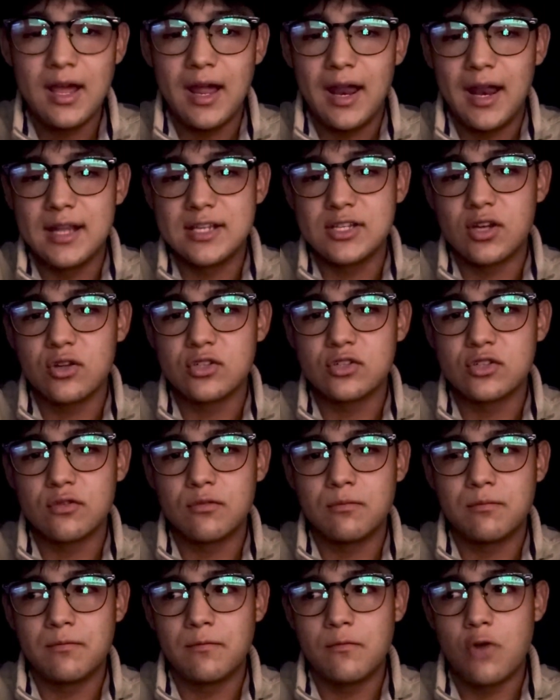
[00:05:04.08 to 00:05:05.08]
and it's
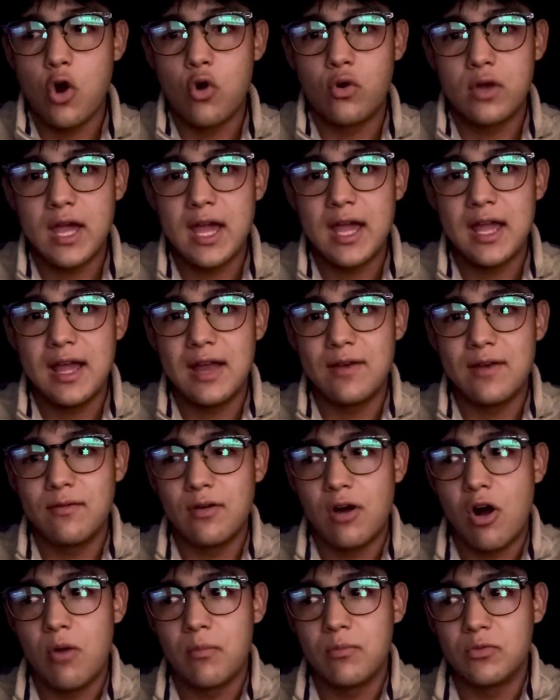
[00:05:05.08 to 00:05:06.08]
also okay and
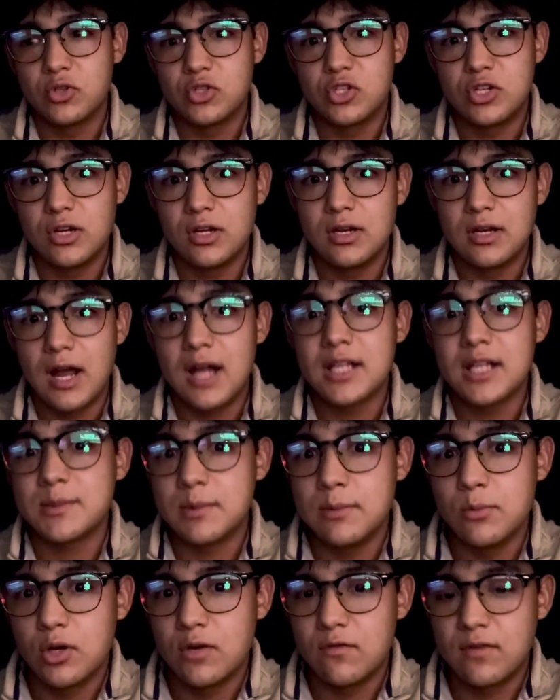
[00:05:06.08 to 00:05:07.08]
almost good not to be
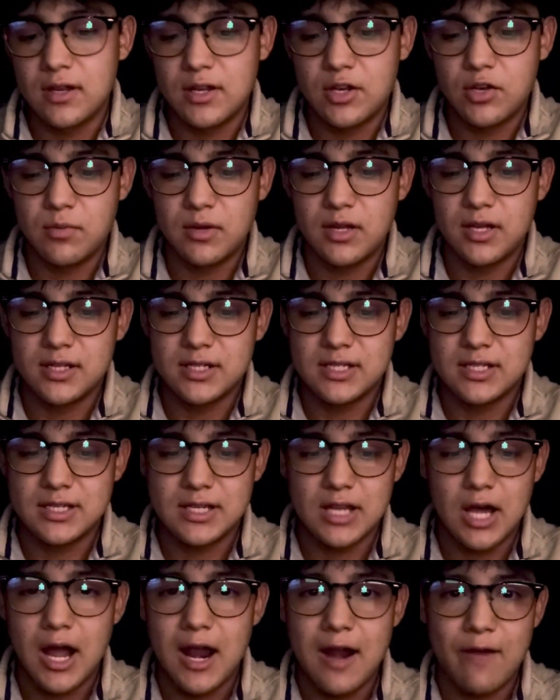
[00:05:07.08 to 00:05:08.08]
motivated, because
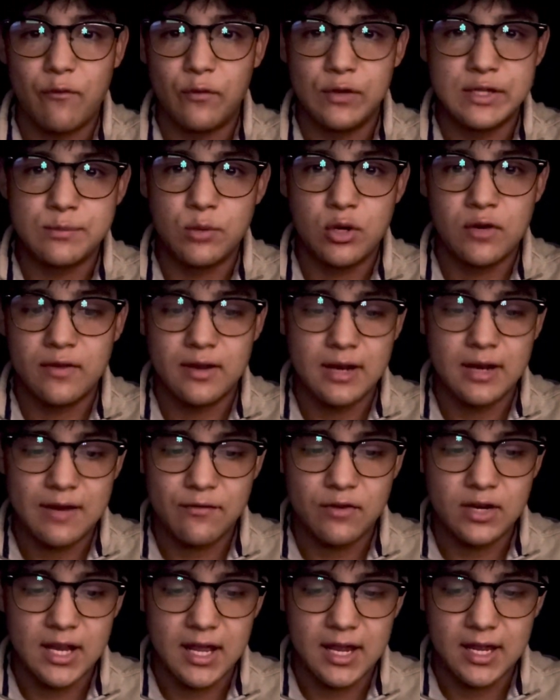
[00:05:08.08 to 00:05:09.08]
not everyone's motivated
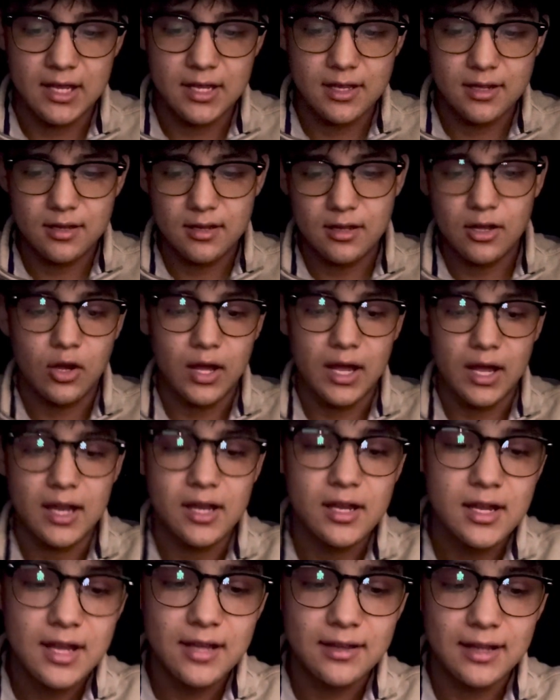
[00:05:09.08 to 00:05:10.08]
every day. Okay,
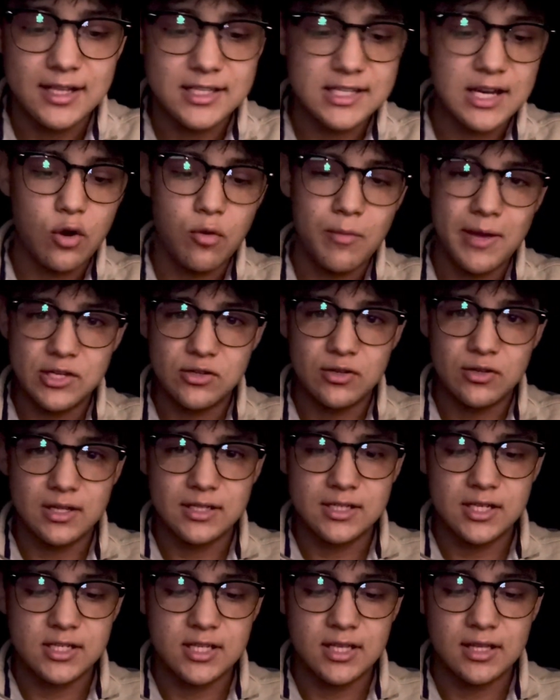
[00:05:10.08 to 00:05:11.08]
that's not what makes you
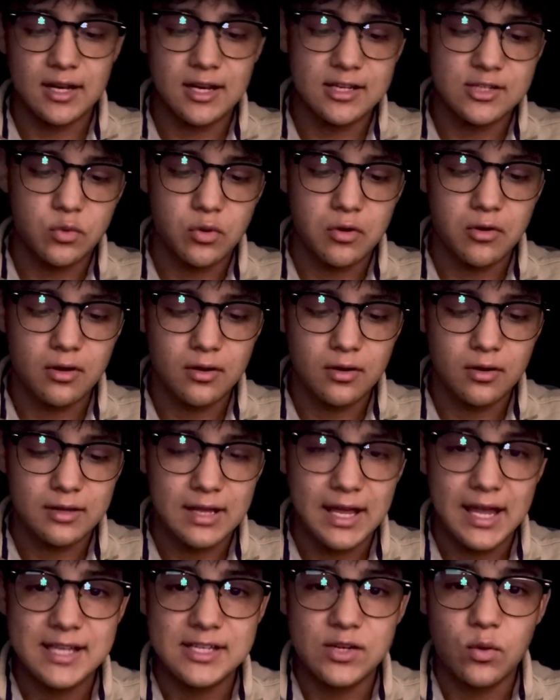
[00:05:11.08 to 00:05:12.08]
consistent. That
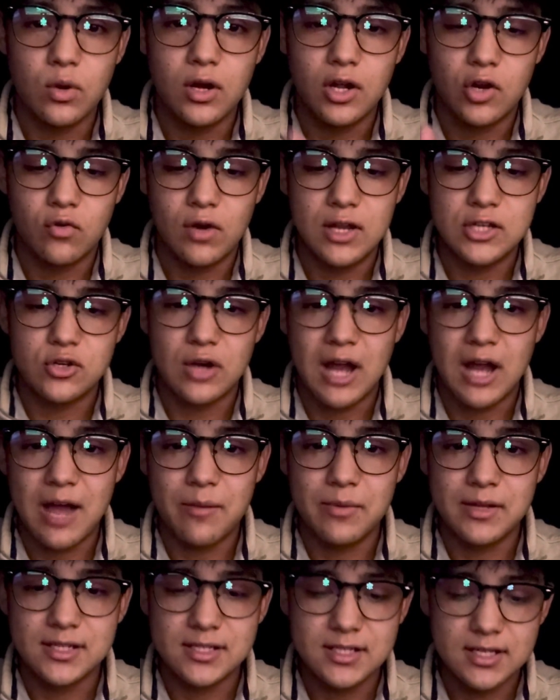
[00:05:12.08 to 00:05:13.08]
isn't what creates your
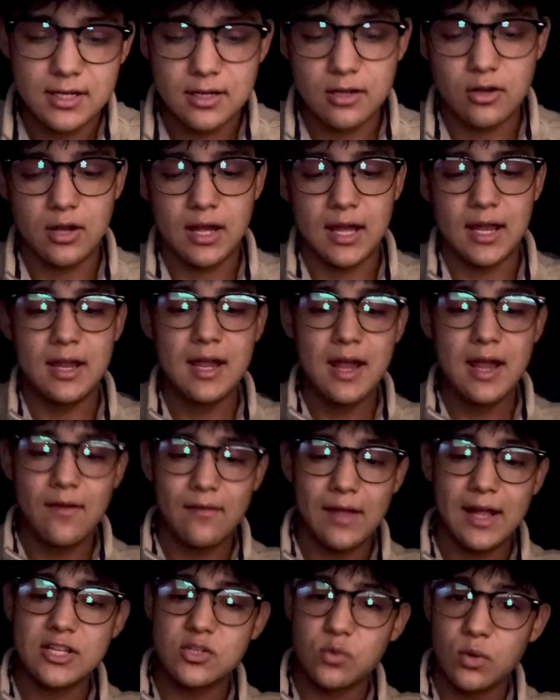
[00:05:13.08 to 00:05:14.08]
habits. Okay,
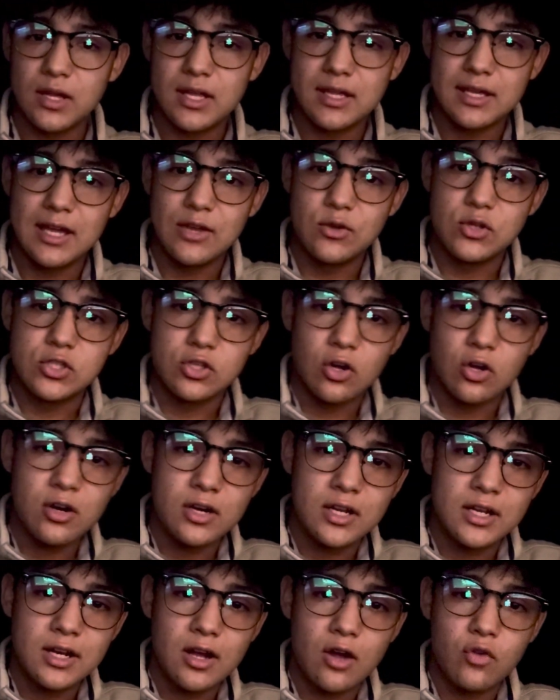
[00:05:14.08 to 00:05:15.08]
that's what can get you
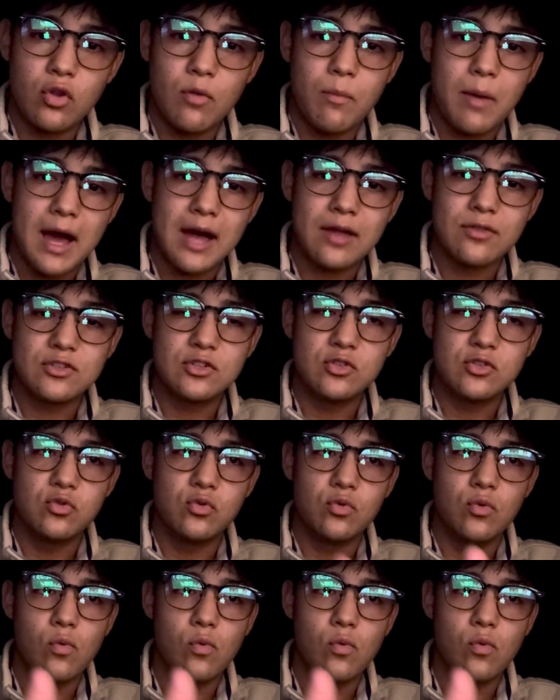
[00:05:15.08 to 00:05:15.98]
started on the path to